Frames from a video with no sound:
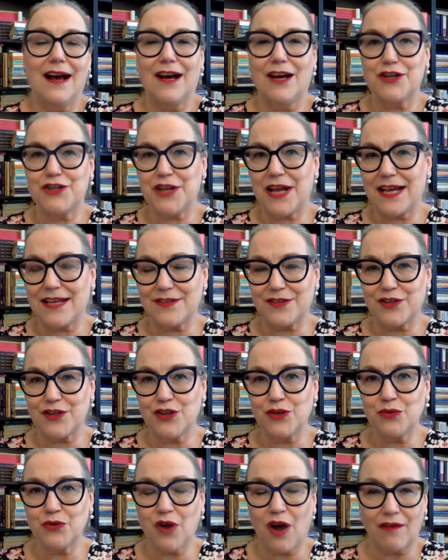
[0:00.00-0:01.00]
She has a
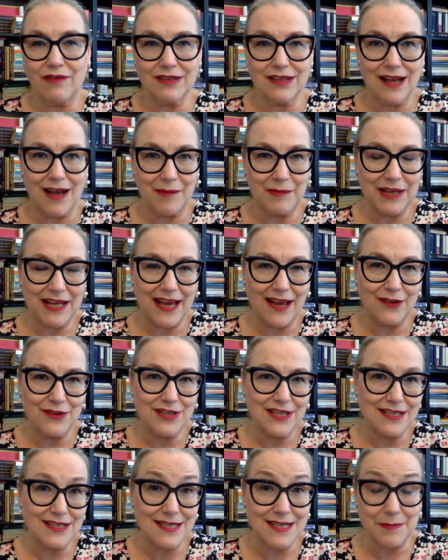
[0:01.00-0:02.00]
new novel coming out
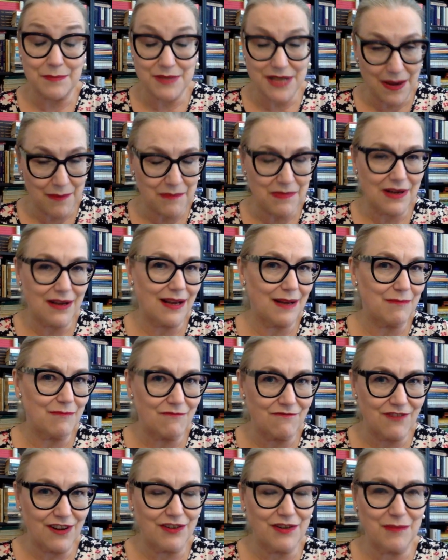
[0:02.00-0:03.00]
in September. I'm
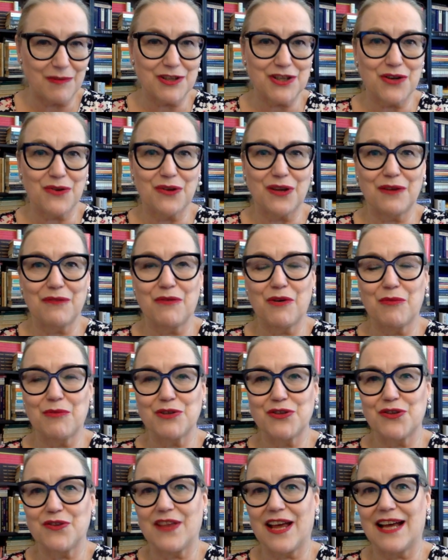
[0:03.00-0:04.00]
very much looking forward
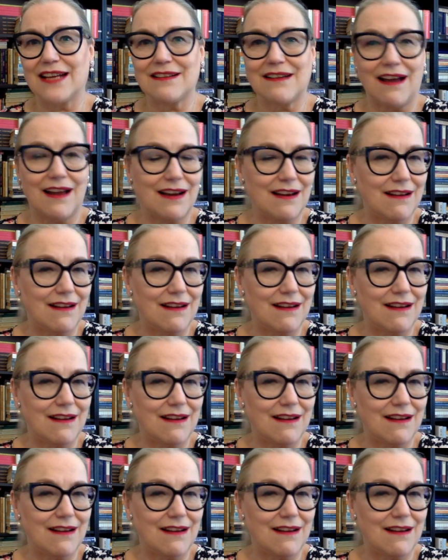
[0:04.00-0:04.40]
to that. I